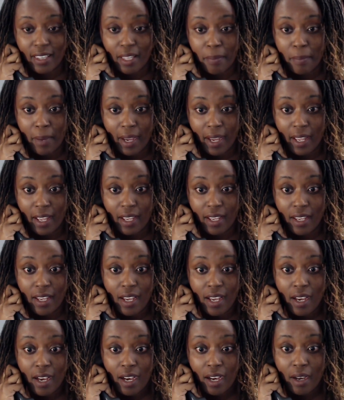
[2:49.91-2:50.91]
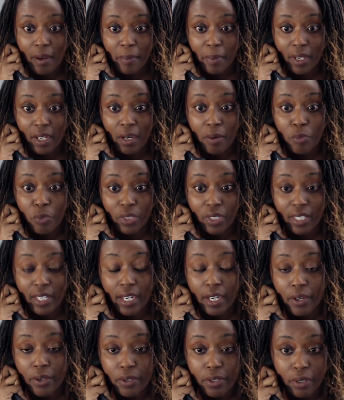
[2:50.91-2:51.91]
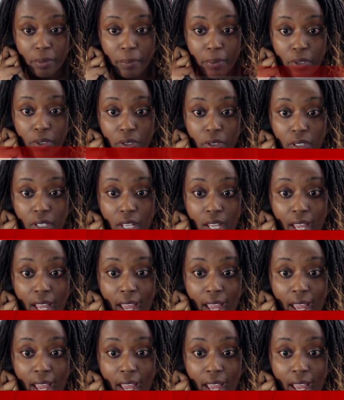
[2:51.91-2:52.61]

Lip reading: they might become really irritable,